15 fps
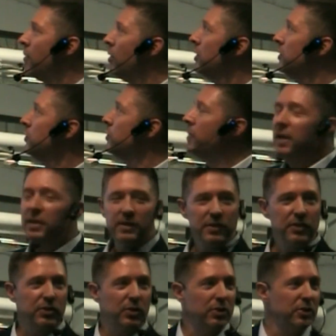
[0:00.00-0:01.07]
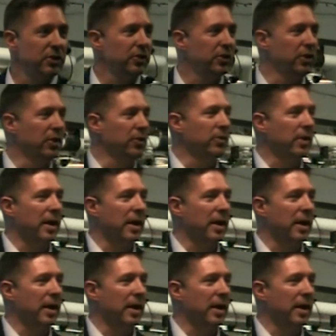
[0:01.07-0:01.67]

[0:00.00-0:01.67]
going to make this assertion to you,